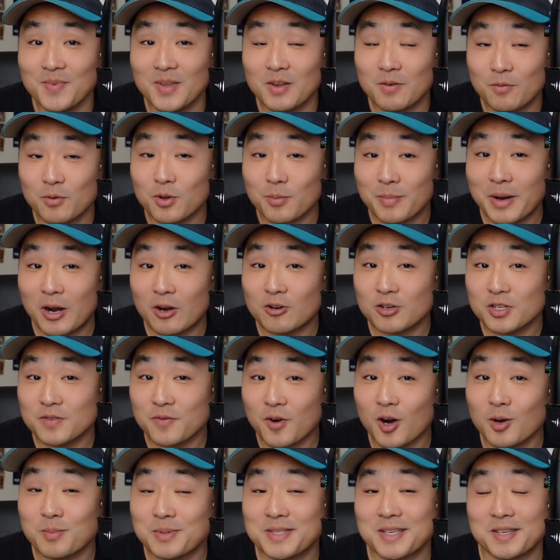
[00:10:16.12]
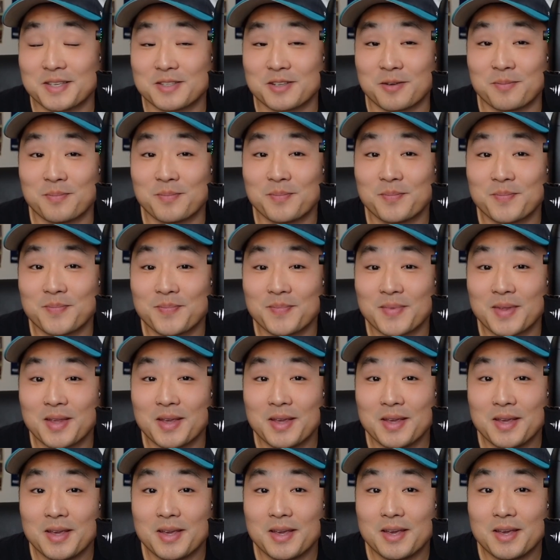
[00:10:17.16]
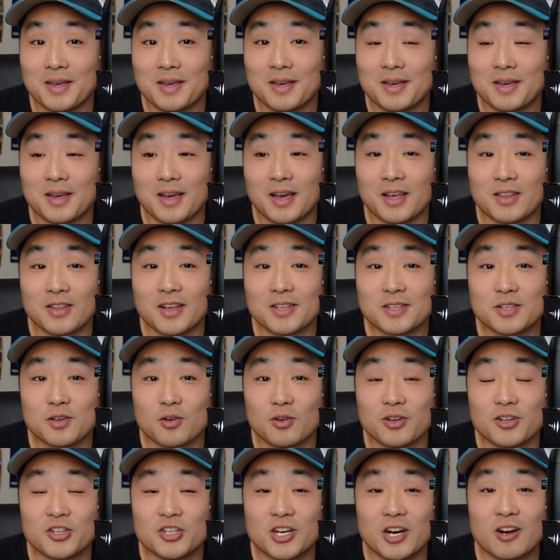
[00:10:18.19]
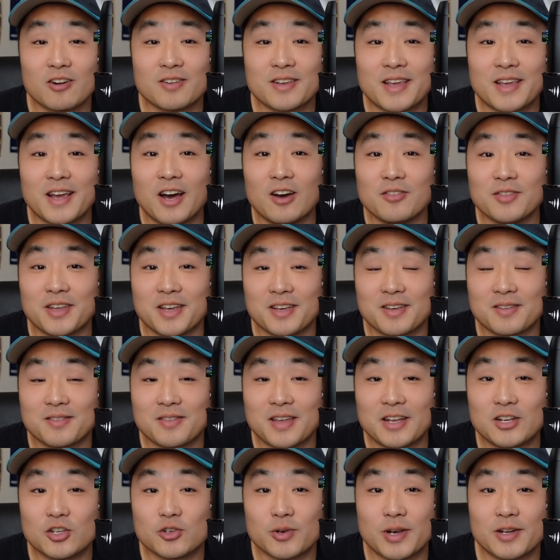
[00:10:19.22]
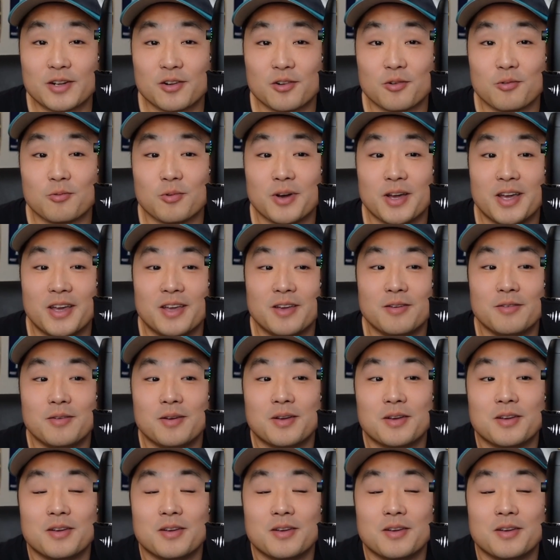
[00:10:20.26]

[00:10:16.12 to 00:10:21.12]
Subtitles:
for the Mariners farm system. And let's go to Jared Kelenic. They traded away